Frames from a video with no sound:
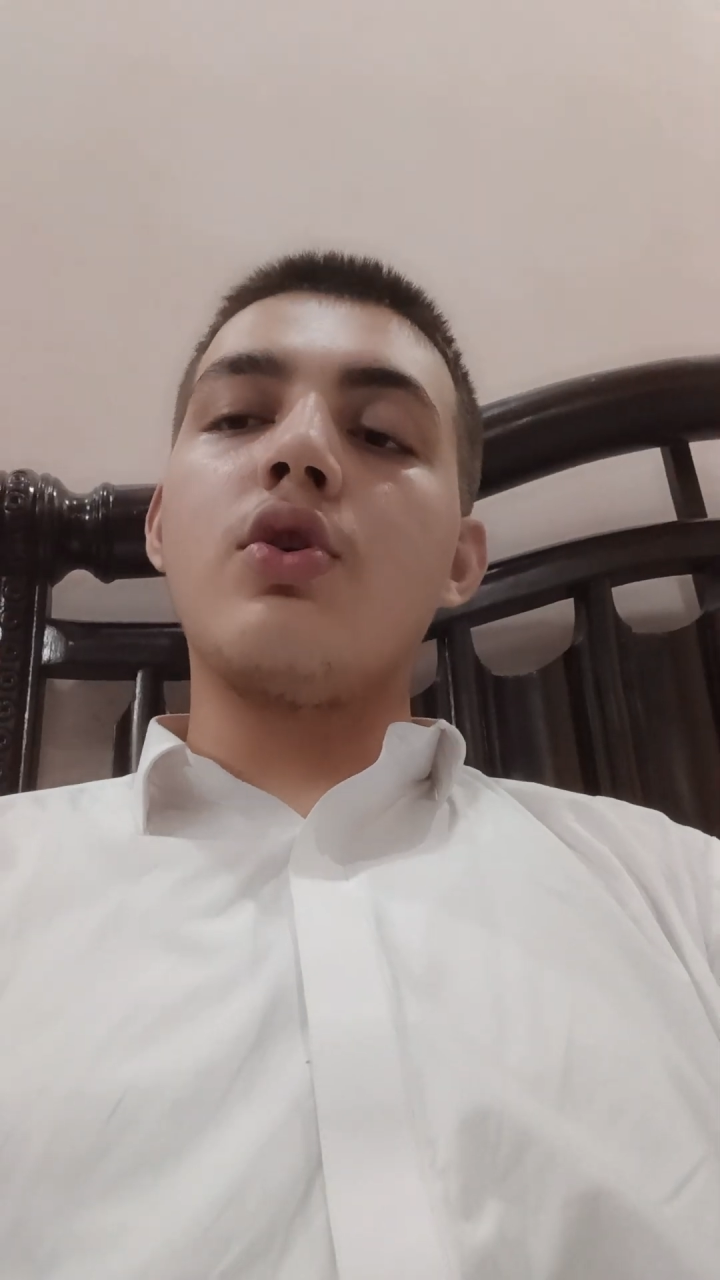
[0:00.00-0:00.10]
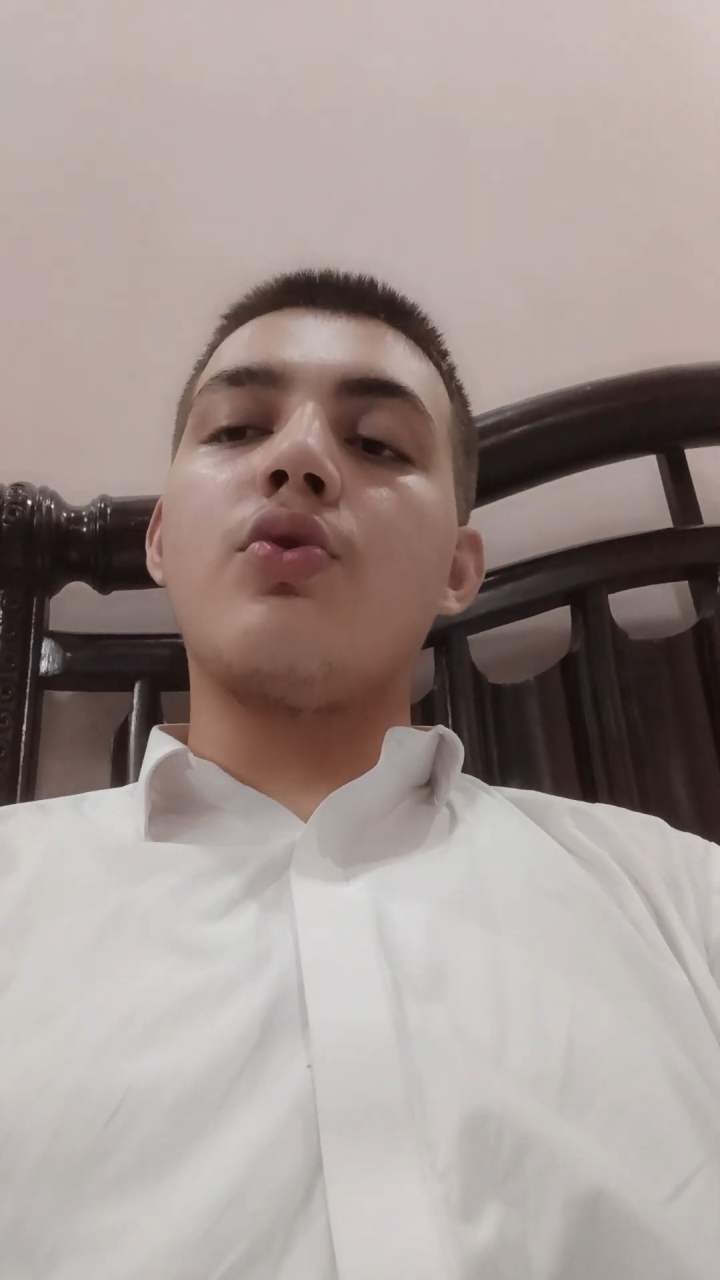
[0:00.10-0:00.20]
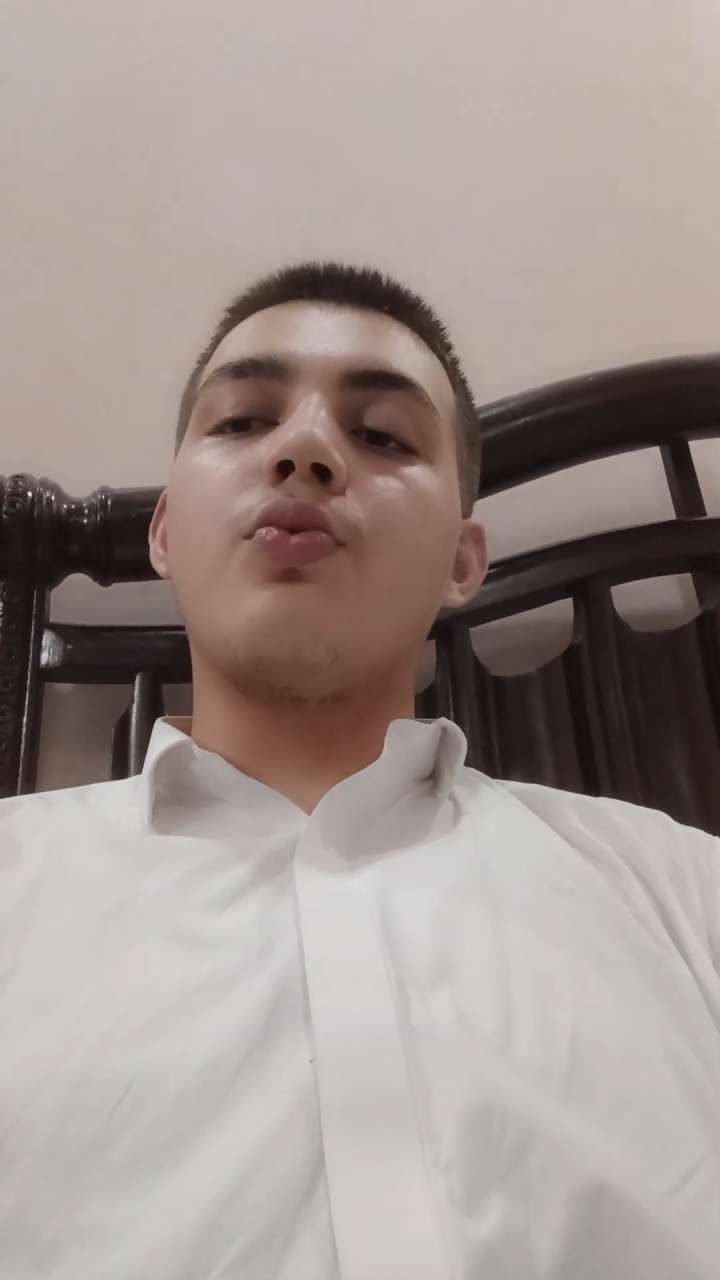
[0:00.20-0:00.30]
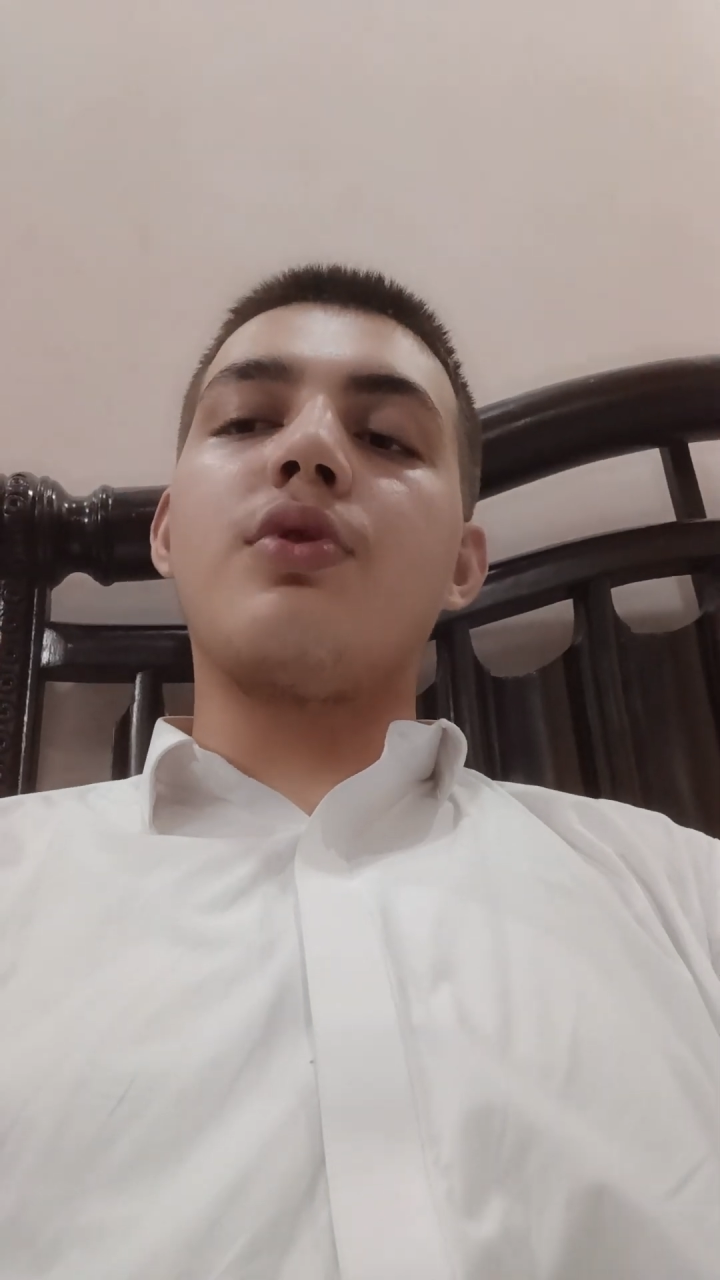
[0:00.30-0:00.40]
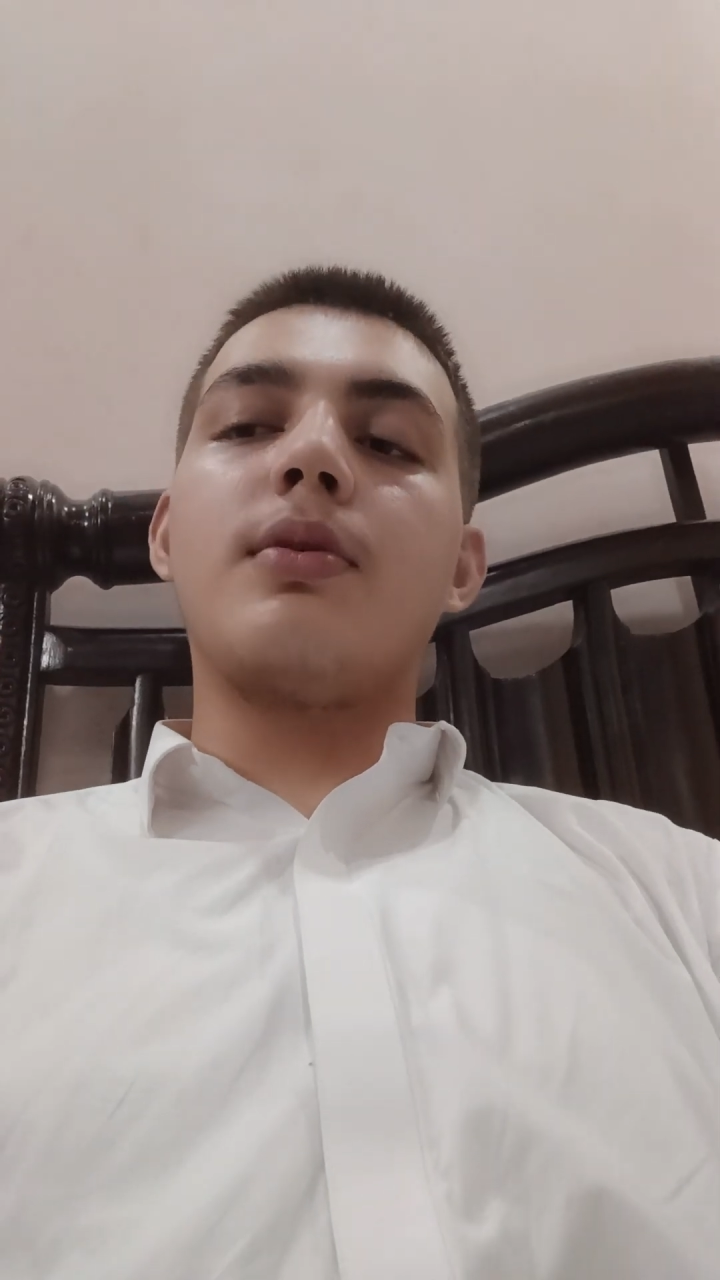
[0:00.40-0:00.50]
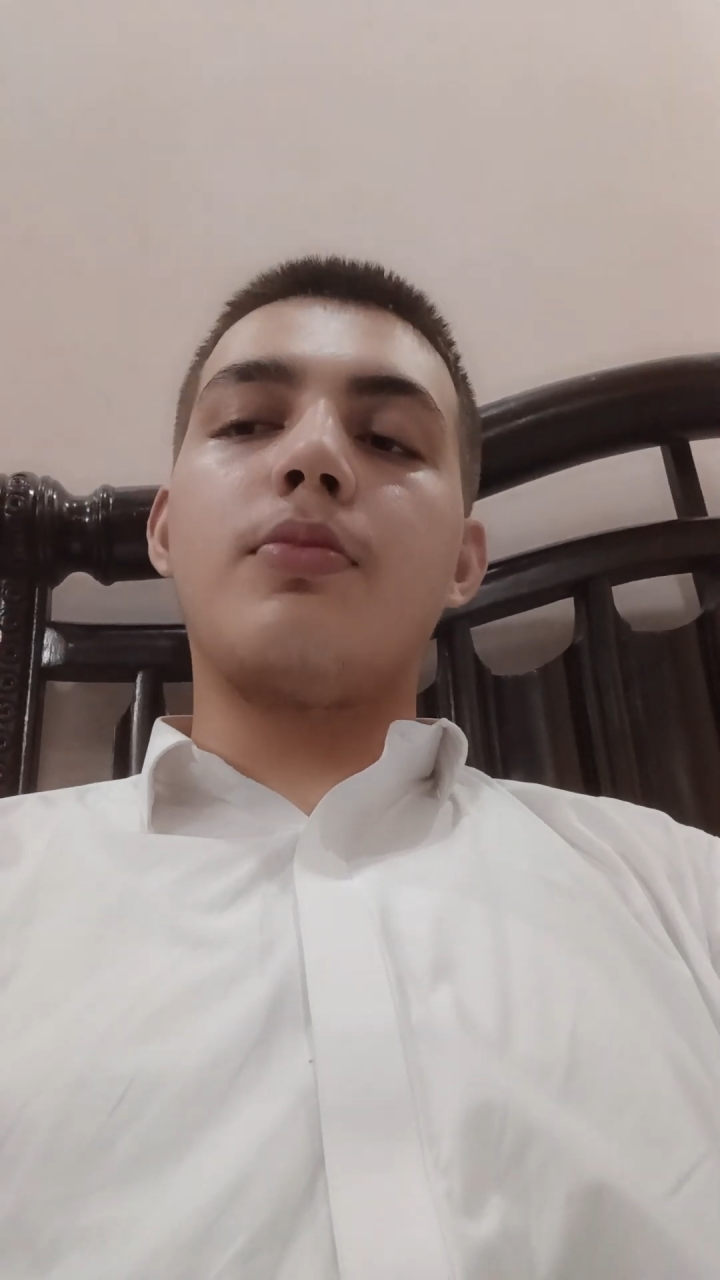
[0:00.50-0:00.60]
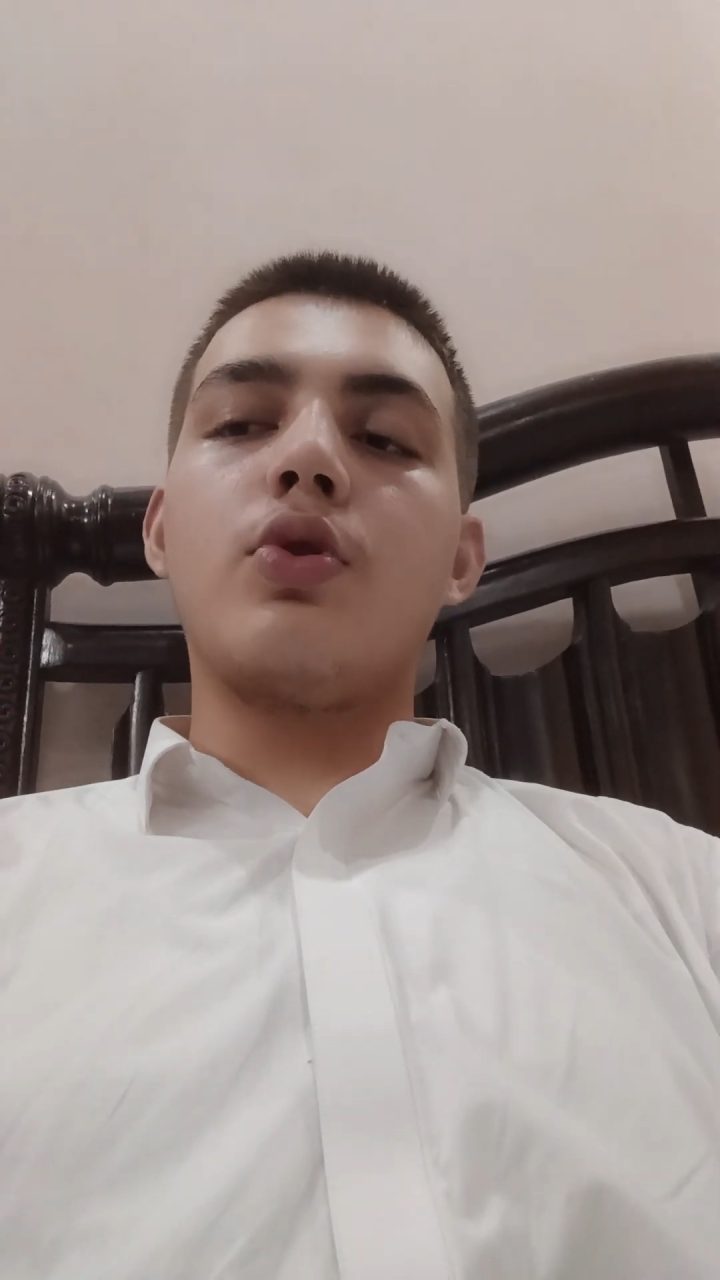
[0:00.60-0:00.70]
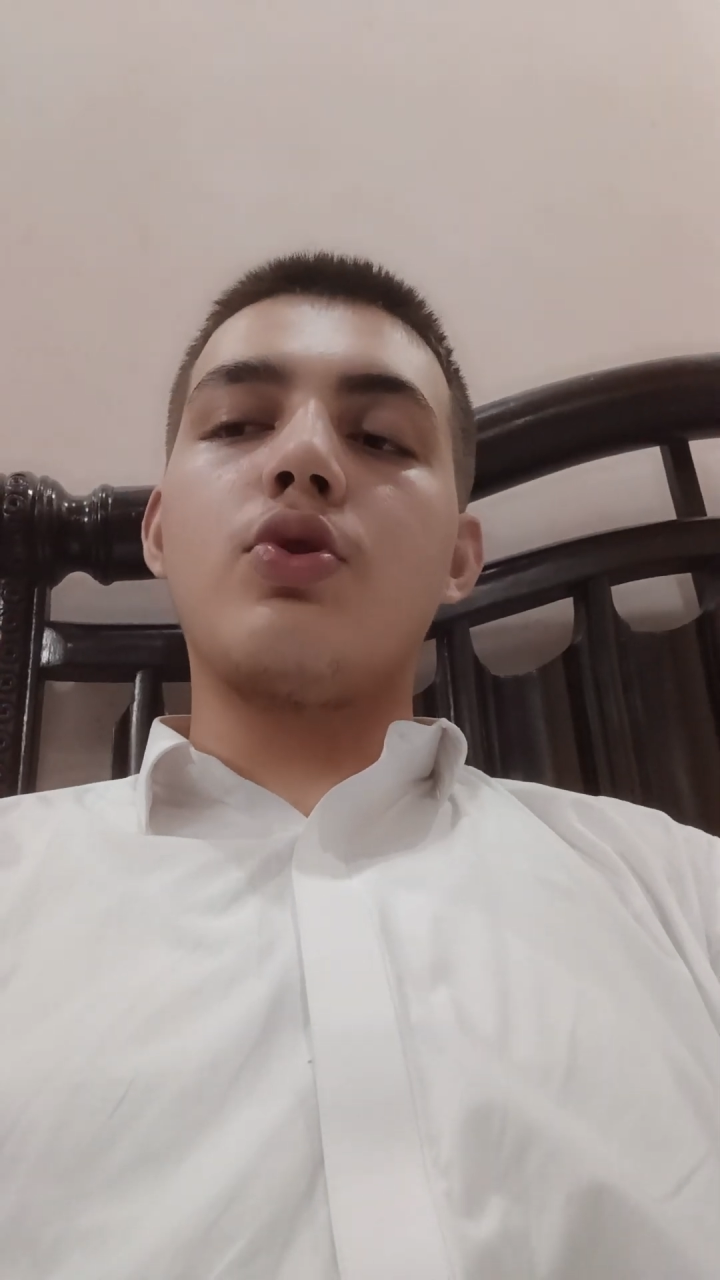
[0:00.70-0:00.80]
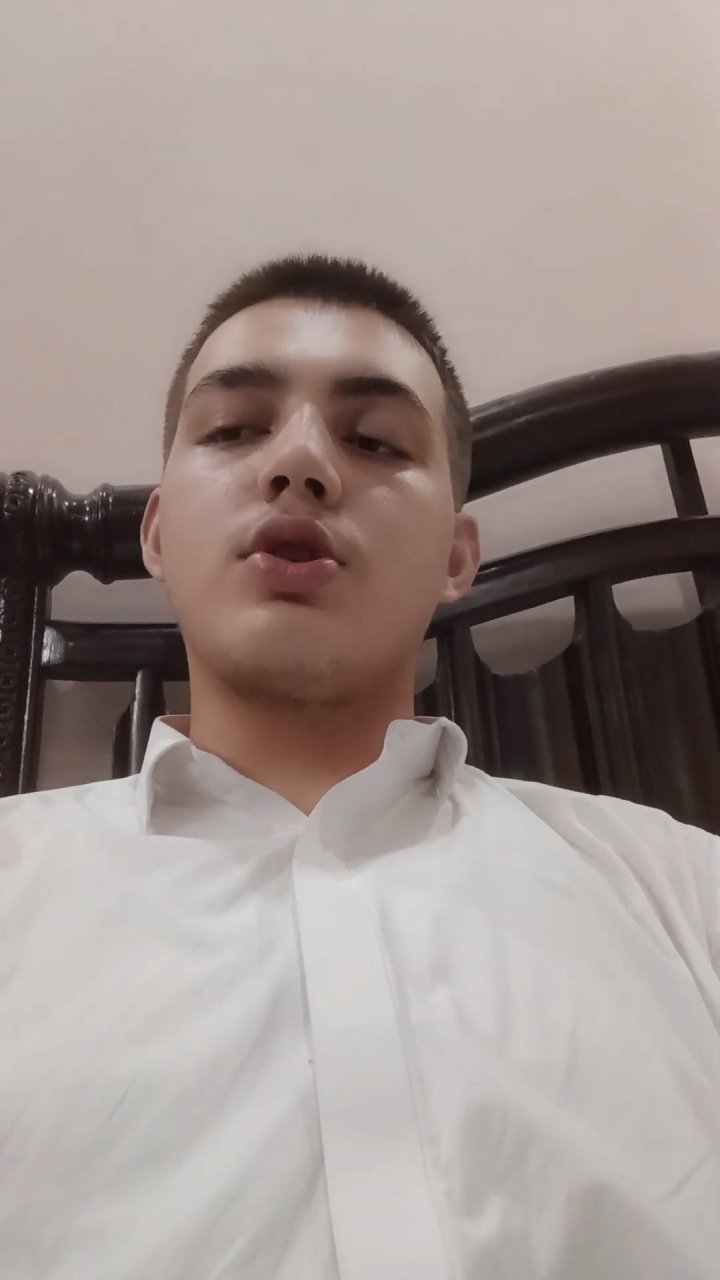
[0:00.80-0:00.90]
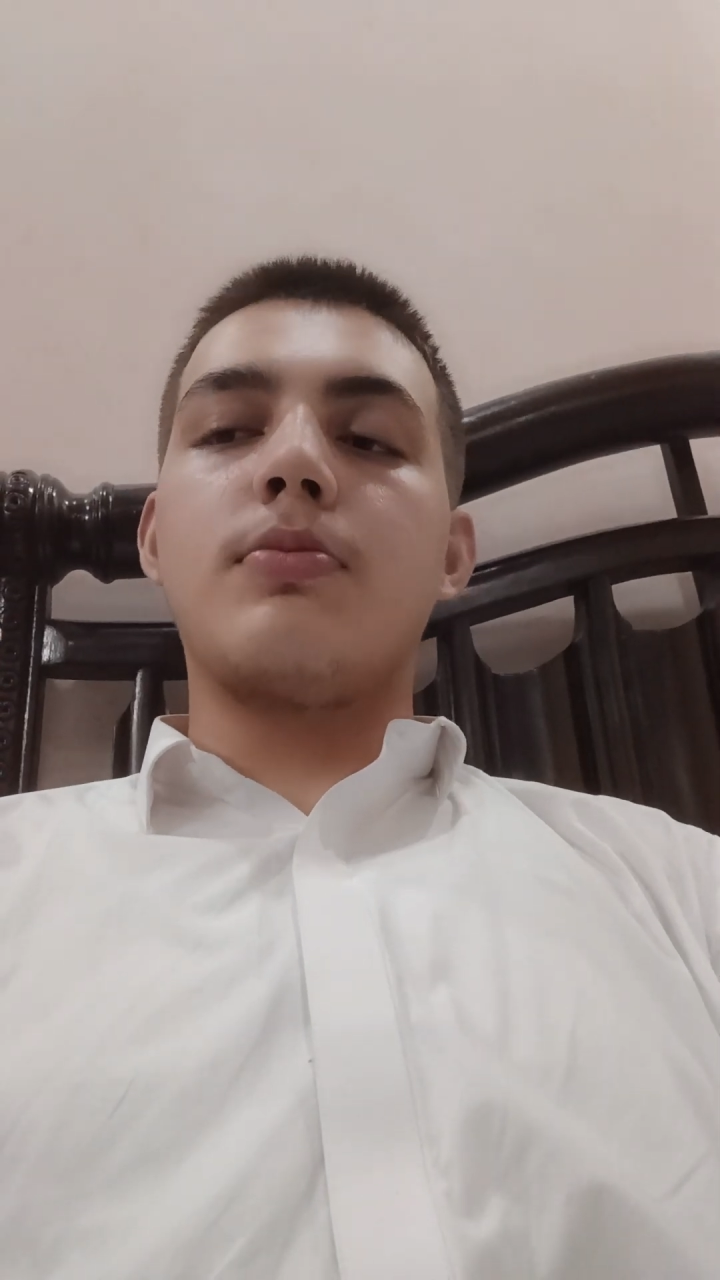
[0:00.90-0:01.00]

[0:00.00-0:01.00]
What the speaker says: the most